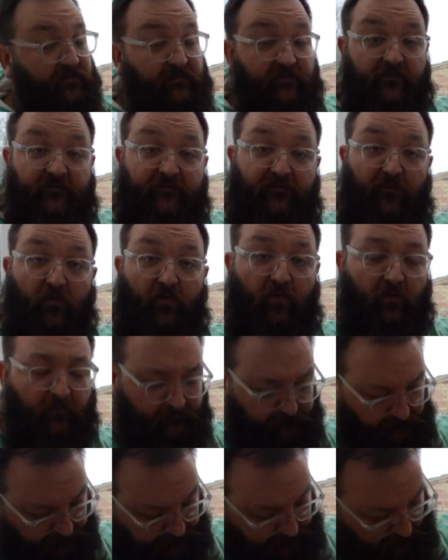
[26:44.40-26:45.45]
than the 4.
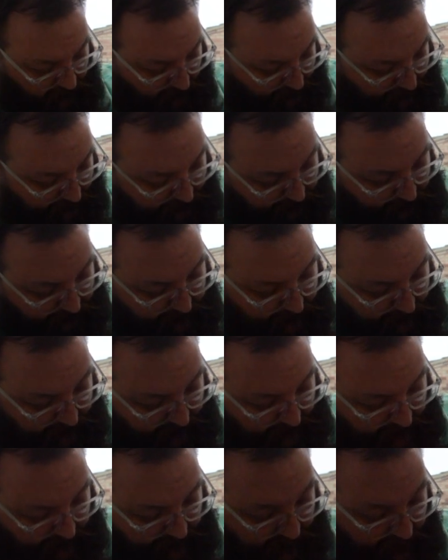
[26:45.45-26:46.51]

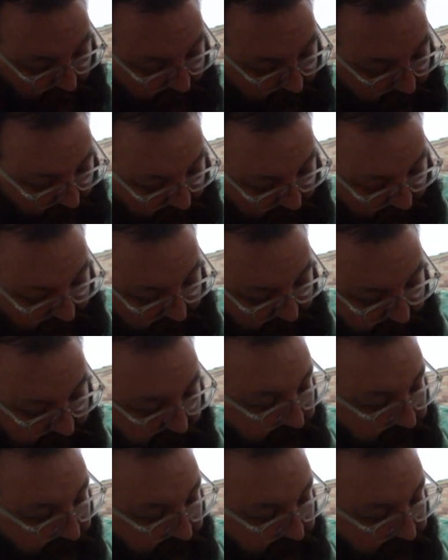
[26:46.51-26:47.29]
And luckily the